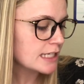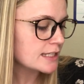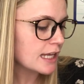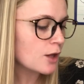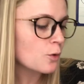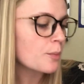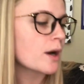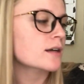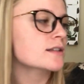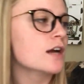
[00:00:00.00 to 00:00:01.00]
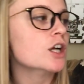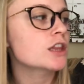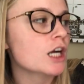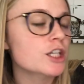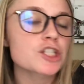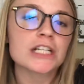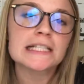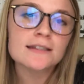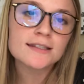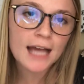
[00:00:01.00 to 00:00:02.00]
equal parts are larger
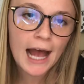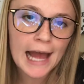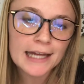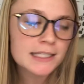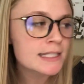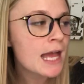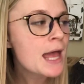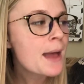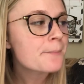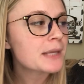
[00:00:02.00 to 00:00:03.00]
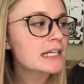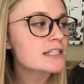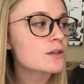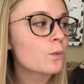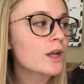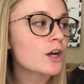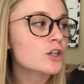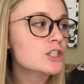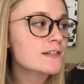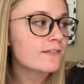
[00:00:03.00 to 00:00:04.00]
in size because we are
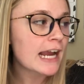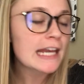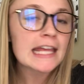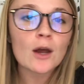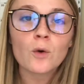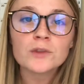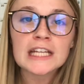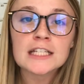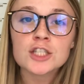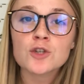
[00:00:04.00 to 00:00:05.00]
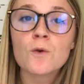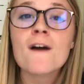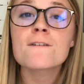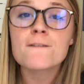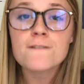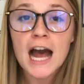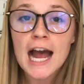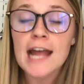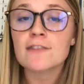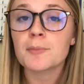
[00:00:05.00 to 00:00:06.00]
dividing only into
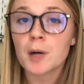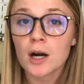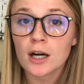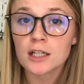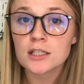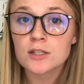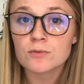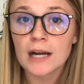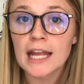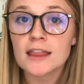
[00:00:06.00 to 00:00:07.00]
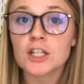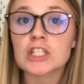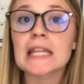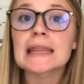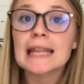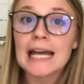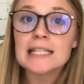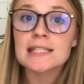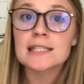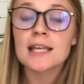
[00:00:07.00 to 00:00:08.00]
5 parts, right? There's
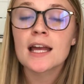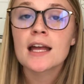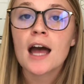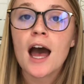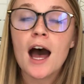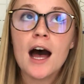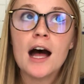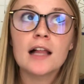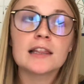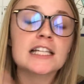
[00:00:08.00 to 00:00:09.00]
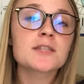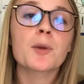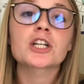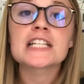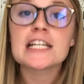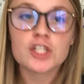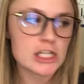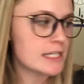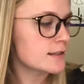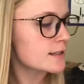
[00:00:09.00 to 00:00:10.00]
less
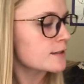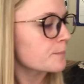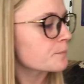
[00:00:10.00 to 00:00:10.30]
partitions.